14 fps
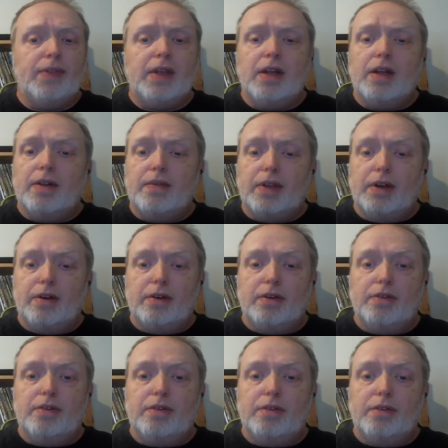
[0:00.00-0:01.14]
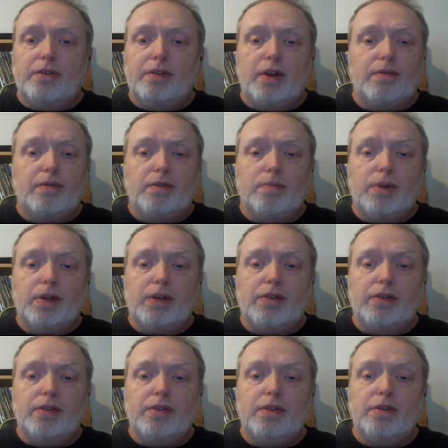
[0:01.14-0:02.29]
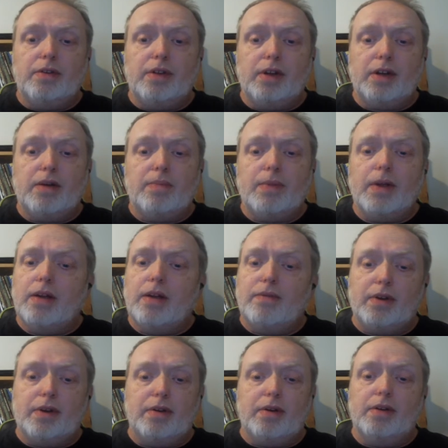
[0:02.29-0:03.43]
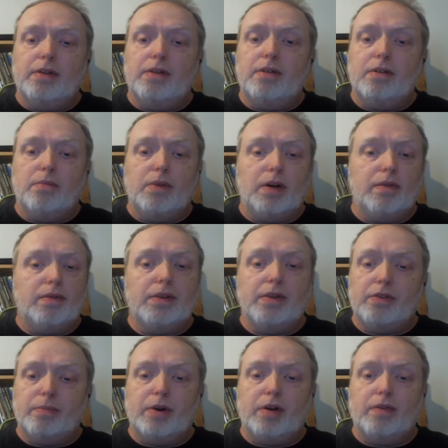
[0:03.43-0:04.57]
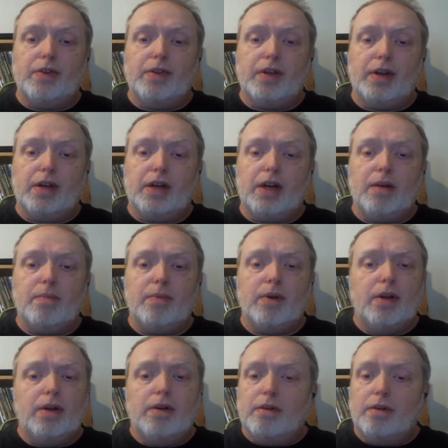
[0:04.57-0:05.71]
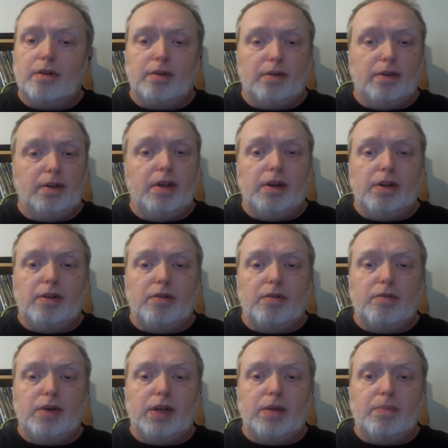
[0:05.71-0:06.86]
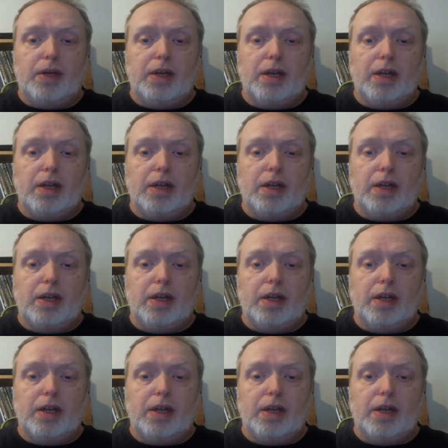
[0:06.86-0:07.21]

there are several places to look up. If you're going to do Marvel, there's marvel.com or good old Wikipedia.